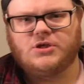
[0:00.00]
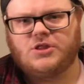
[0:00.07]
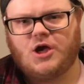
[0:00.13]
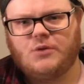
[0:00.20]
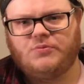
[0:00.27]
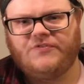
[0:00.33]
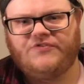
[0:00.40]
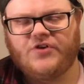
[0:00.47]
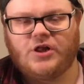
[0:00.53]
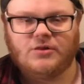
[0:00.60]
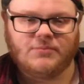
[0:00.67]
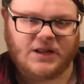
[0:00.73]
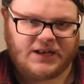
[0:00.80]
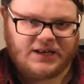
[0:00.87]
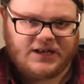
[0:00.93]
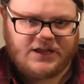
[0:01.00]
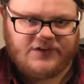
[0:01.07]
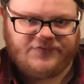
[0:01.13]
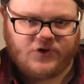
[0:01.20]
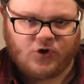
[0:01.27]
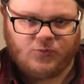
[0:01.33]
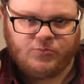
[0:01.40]
the type of film
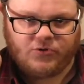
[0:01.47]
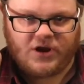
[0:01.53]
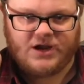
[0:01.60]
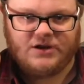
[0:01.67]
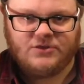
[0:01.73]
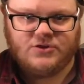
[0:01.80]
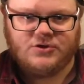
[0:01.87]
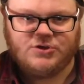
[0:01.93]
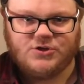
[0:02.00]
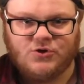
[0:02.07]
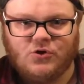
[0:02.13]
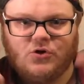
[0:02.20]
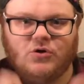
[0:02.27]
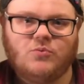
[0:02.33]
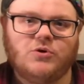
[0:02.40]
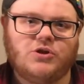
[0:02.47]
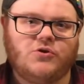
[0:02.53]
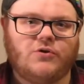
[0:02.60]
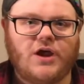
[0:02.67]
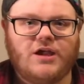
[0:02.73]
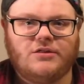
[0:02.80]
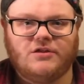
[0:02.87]
Leave Your Brain at the Door was
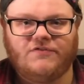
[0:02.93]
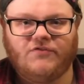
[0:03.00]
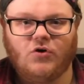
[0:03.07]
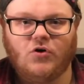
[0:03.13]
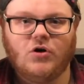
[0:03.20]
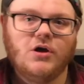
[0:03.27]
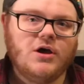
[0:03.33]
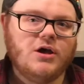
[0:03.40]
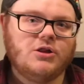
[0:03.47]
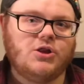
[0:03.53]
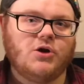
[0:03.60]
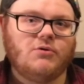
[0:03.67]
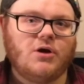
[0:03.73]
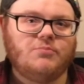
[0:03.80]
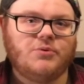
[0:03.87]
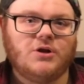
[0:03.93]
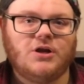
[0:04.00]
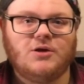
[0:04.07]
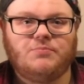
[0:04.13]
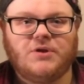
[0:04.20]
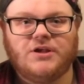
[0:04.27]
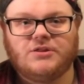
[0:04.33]
created for. Gerard
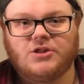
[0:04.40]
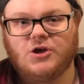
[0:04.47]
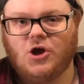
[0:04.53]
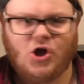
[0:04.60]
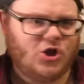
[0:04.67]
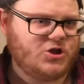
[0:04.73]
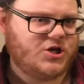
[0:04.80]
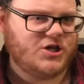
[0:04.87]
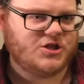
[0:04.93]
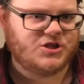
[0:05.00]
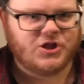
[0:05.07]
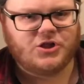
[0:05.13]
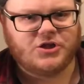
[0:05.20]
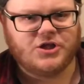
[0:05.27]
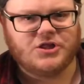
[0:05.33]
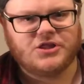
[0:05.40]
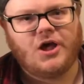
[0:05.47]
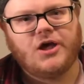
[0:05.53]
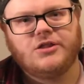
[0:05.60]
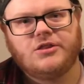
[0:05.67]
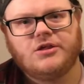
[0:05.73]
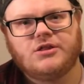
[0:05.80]
Butler plays the hulky, sulky
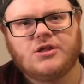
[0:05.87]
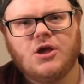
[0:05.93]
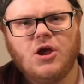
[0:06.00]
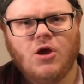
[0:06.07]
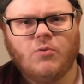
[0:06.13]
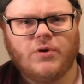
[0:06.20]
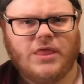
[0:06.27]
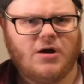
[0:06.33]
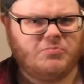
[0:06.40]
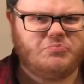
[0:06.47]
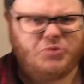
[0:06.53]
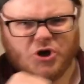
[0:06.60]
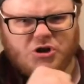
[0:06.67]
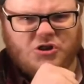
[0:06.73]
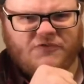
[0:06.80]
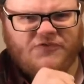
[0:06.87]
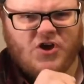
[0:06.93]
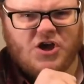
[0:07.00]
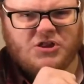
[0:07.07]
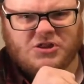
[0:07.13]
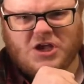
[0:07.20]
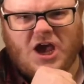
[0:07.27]
scientist with a
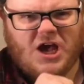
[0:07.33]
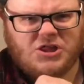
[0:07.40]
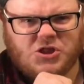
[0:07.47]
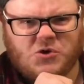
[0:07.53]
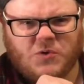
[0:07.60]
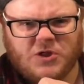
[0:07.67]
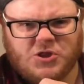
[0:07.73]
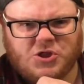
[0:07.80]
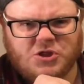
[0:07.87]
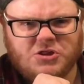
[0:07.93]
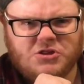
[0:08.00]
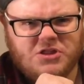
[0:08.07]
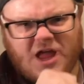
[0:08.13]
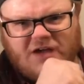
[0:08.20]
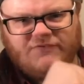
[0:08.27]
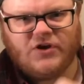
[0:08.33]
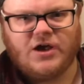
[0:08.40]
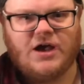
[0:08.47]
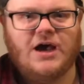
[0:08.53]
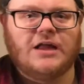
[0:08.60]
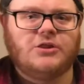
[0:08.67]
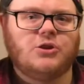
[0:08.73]
punch-first, ask-questions-never
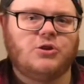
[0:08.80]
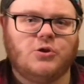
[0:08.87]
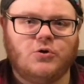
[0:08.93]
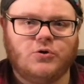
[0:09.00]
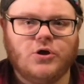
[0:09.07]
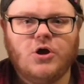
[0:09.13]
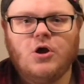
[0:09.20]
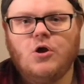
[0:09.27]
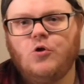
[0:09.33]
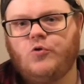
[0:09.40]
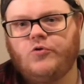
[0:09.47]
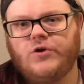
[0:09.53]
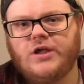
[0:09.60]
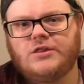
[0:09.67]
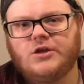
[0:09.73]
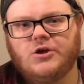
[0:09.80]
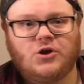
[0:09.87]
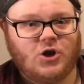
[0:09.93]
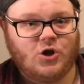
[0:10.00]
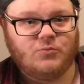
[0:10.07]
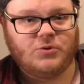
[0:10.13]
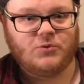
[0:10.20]
attitude, who created a
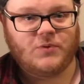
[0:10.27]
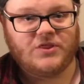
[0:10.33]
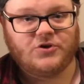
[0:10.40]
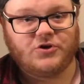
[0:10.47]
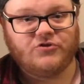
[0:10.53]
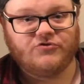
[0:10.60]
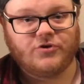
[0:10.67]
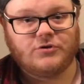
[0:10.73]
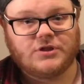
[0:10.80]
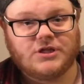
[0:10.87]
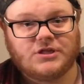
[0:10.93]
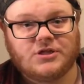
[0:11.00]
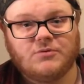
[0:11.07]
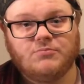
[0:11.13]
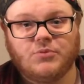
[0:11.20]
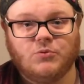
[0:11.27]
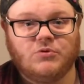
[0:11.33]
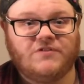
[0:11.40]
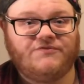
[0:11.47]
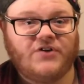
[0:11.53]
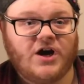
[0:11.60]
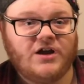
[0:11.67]
global weather control system but
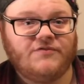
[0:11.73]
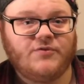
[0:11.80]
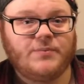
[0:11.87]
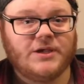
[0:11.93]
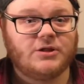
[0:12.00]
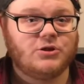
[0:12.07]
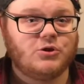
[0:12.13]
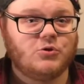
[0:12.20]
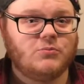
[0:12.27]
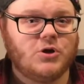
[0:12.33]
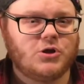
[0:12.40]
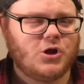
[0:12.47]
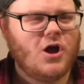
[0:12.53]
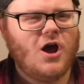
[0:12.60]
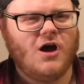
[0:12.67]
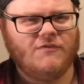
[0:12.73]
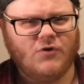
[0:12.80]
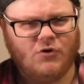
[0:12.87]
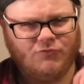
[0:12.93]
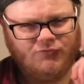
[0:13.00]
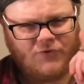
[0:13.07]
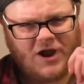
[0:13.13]
was fired for being too much of
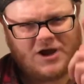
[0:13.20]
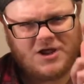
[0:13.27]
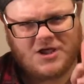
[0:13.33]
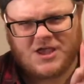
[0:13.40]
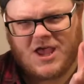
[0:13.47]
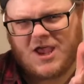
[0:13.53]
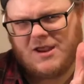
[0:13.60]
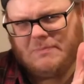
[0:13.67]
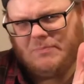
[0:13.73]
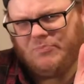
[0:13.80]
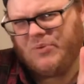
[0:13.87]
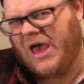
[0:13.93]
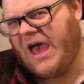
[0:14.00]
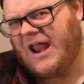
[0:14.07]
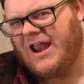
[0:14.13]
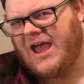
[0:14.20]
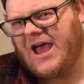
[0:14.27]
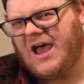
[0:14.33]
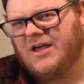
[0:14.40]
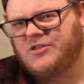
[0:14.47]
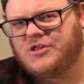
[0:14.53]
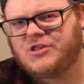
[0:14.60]
a renegade
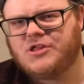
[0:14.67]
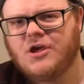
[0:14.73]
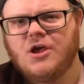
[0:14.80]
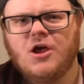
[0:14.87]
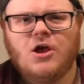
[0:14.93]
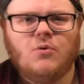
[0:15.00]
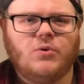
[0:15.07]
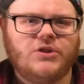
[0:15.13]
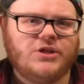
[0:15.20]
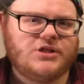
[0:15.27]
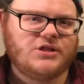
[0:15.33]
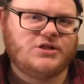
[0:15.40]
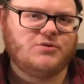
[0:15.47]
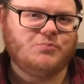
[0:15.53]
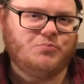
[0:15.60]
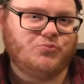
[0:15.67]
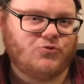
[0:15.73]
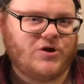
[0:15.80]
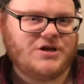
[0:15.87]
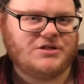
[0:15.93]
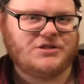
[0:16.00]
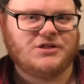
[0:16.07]
badass. When the system
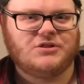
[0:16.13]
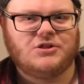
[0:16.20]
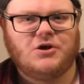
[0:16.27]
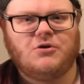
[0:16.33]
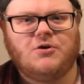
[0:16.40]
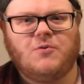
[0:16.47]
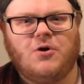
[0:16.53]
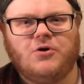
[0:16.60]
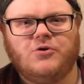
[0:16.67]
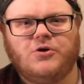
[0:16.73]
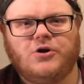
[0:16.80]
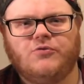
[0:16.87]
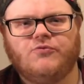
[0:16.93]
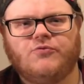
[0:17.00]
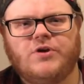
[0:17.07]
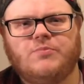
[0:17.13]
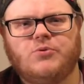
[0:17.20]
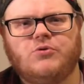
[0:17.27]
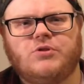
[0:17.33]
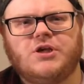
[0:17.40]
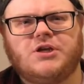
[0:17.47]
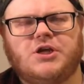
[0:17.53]
breaks, he's the only one who can
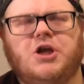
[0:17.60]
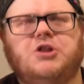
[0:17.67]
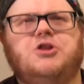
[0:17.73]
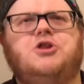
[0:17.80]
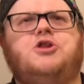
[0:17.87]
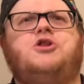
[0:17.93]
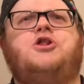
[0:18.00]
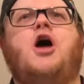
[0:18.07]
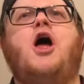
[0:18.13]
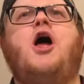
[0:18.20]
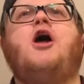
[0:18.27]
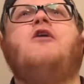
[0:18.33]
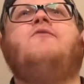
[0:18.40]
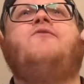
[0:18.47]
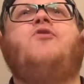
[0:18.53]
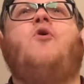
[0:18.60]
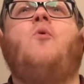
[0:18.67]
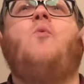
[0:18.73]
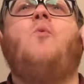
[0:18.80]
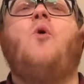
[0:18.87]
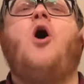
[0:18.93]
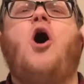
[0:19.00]
reboot it and save
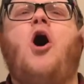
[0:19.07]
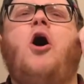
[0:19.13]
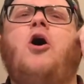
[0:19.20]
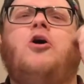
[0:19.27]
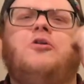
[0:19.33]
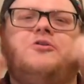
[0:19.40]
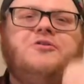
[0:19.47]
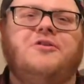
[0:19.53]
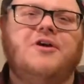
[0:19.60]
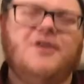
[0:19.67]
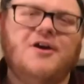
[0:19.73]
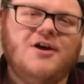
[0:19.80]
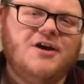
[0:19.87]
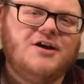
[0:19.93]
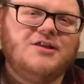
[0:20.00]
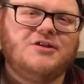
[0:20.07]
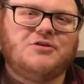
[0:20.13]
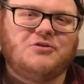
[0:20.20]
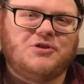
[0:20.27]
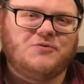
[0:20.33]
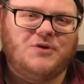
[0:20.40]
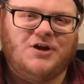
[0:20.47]
the world! There's
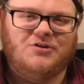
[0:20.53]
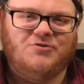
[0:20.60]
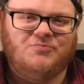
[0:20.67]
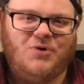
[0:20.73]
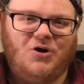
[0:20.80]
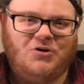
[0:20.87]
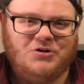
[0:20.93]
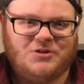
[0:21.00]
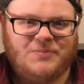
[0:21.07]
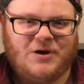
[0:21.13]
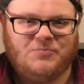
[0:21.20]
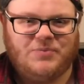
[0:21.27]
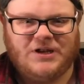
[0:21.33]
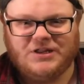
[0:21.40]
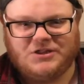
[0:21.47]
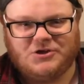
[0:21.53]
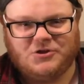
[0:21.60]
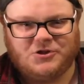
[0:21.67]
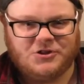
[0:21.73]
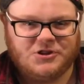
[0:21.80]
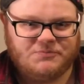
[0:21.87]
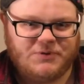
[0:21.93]
also a load of bollocks about political
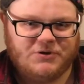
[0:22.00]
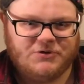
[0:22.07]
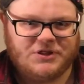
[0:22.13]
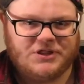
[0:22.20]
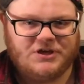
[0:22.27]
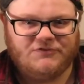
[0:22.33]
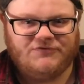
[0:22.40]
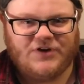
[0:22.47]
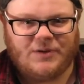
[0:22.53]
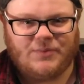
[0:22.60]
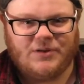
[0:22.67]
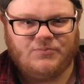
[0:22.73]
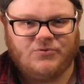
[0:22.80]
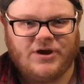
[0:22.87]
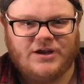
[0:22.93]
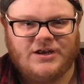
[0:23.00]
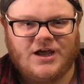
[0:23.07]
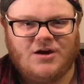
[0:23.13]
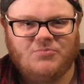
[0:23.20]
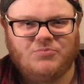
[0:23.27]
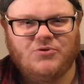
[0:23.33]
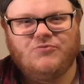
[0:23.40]
conspiracy and family
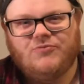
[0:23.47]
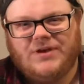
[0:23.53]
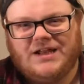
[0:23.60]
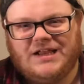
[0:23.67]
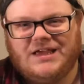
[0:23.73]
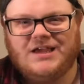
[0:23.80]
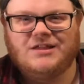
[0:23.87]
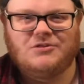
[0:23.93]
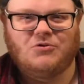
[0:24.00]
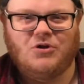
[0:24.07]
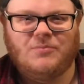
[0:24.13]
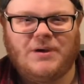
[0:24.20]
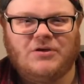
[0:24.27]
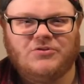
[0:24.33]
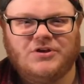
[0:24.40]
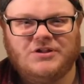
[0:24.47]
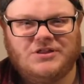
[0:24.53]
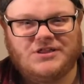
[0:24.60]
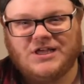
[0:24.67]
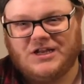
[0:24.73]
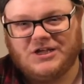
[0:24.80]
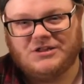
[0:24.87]
breakdown, but really, it's all about the
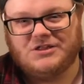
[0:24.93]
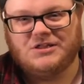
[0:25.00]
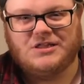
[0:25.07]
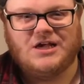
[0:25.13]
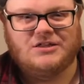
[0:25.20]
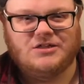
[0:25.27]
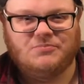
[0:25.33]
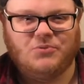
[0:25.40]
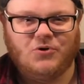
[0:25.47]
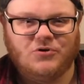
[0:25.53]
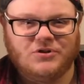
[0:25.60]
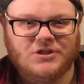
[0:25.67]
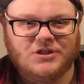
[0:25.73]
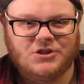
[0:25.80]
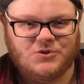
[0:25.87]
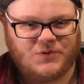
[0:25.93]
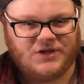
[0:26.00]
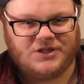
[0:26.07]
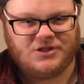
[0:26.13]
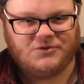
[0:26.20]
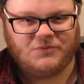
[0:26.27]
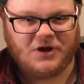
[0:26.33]
silliest disaster porn since
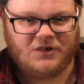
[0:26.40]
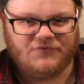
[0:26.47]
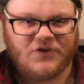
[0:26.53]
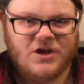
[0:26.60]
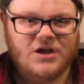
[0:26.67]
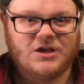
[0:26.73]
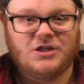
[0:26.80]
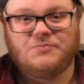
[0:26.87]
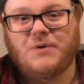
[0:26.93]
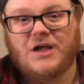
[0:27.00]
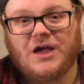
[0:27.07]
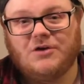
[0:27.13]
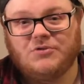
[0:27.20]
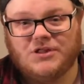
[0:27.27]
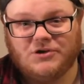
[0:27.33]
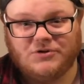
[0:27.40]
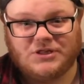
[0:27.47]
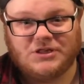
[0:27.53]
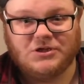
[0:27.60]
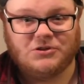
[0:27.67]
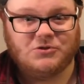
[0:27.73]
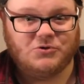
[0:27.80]
2012. Despite how
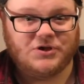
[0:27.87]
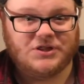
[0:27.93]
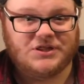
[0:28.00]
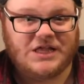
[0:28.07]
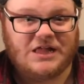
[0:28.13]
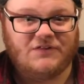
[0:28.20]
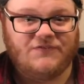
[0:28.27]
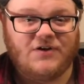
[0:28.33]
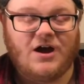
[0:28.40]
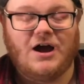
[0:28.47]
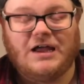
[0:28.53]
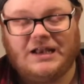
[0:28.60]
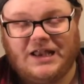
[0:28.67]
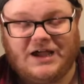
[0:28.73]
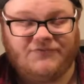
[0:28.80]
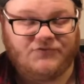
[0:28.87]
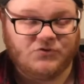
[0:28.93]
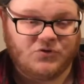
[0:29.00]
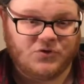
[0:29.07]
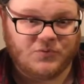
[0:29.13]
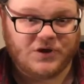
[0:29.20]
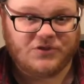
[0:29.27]
seriously it took itself, I laughed
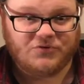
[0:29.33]
all the way